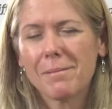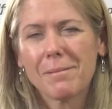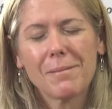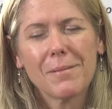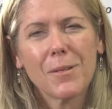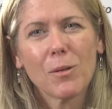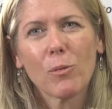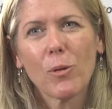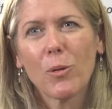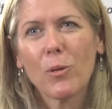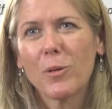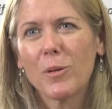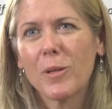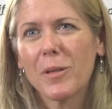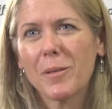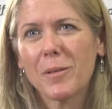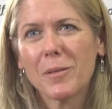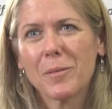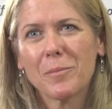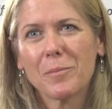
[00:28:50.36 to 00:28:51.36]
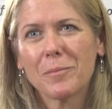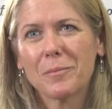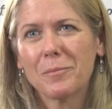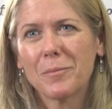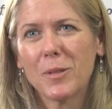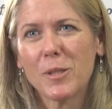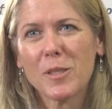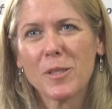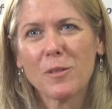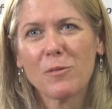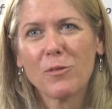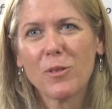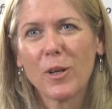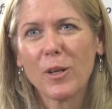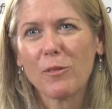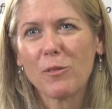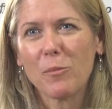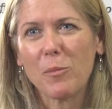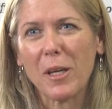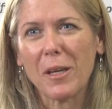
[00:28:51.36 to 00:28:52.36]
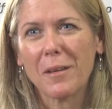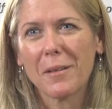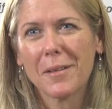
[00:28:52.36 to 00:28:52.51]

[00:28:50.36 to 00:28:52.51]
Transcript: the road puts in front of me.